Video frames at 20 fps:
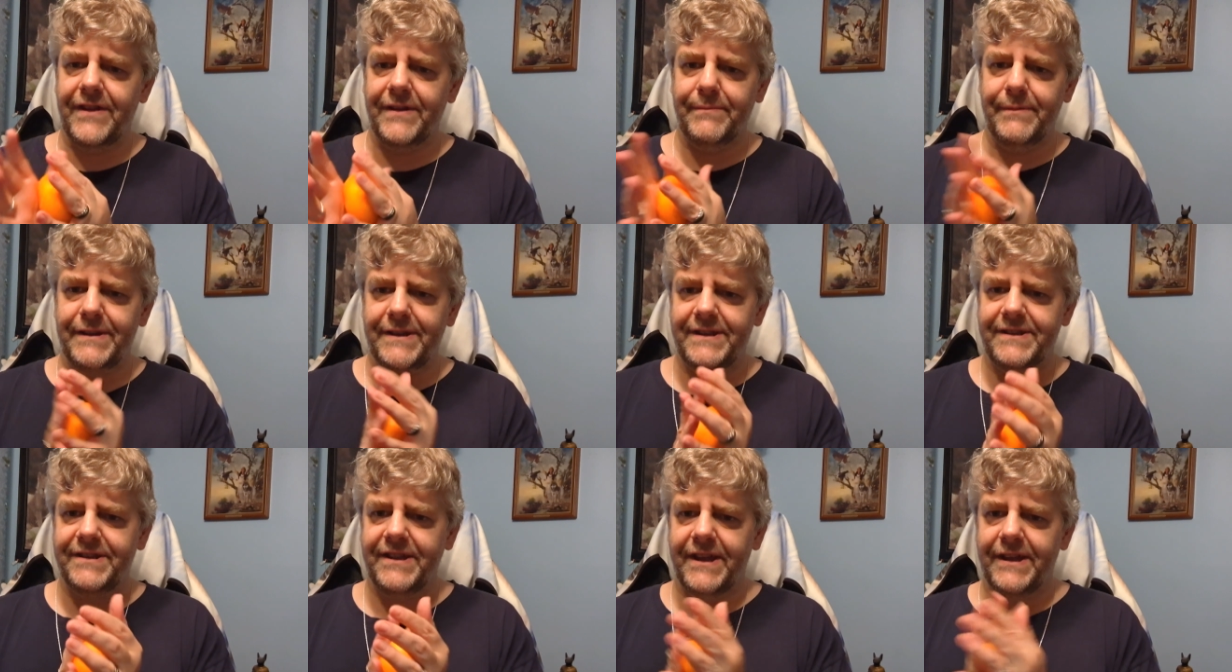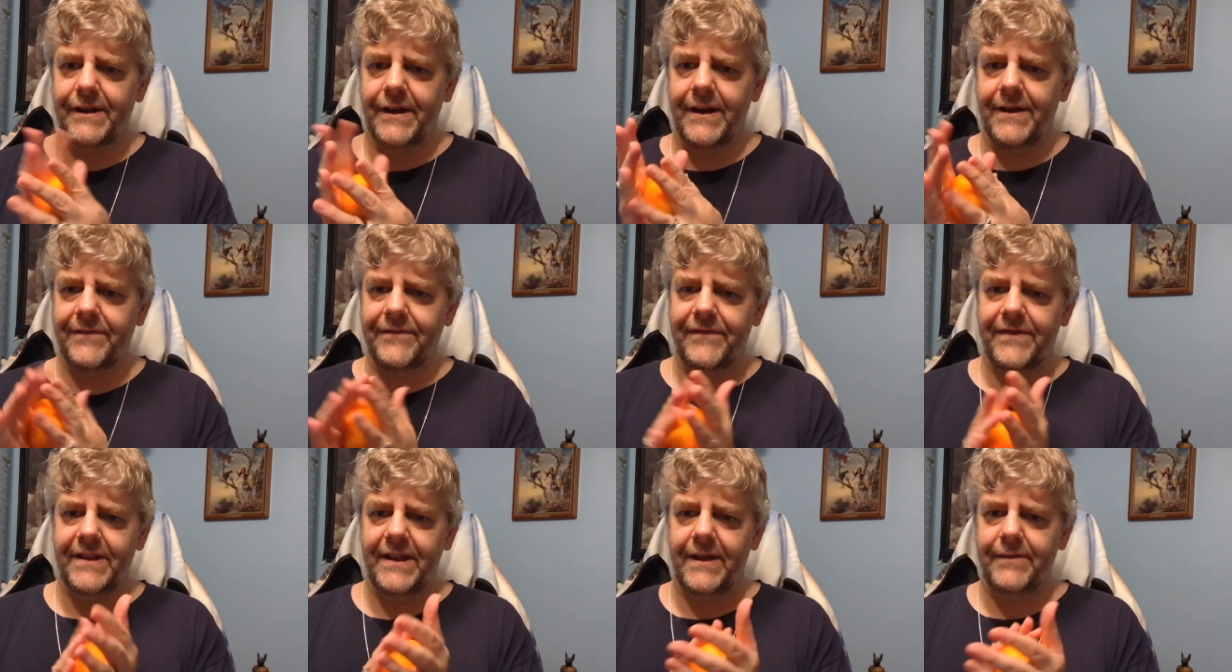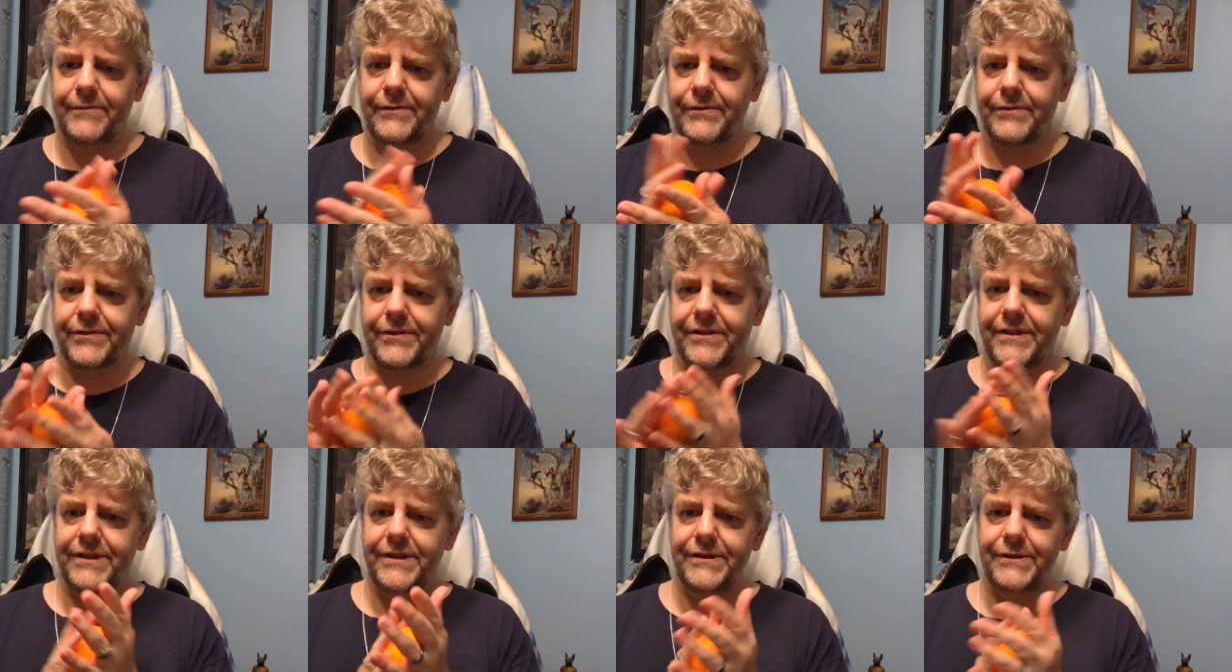I'm gonna take off, and I will
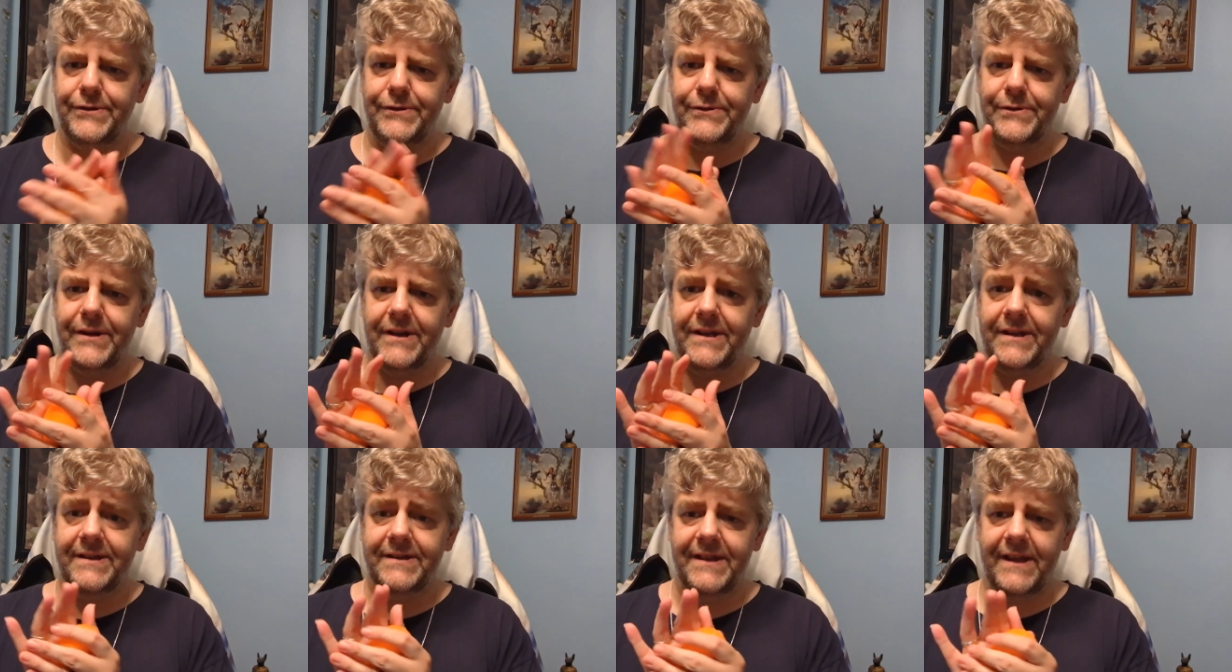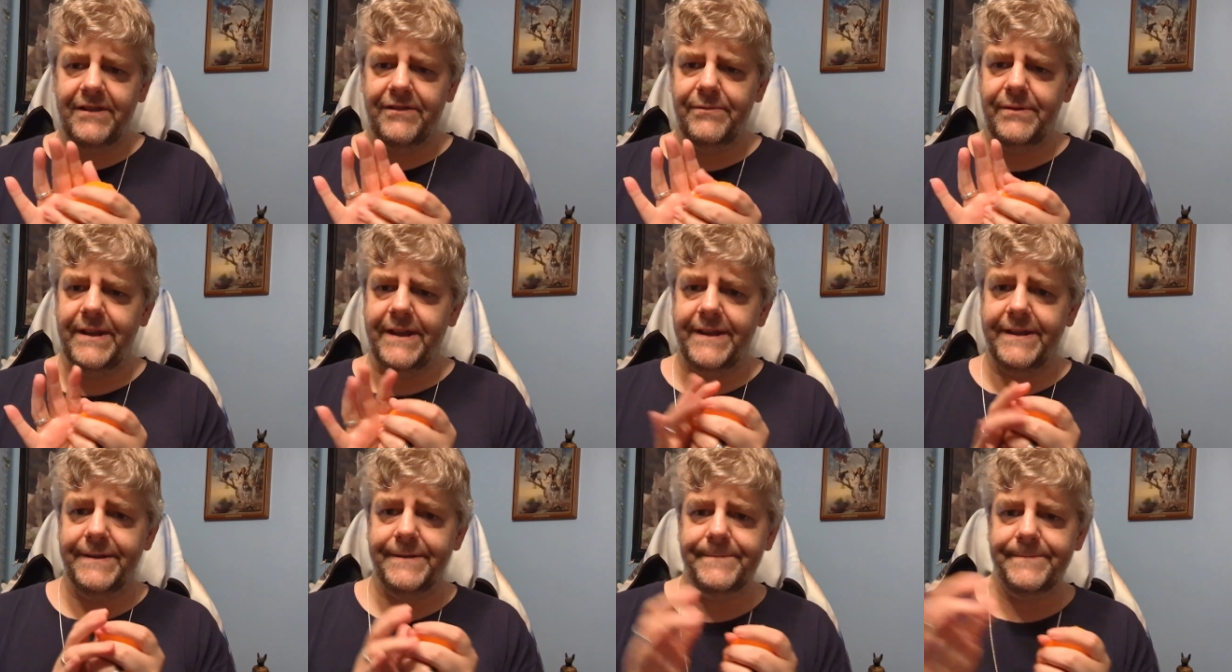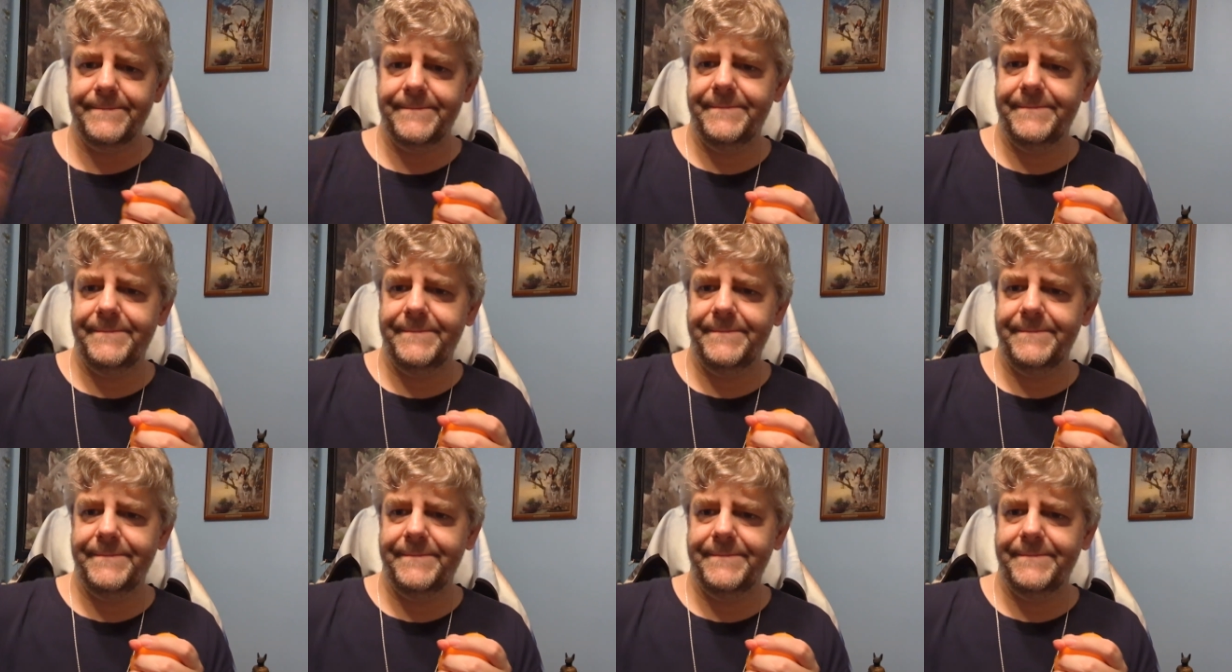see you uh, next week.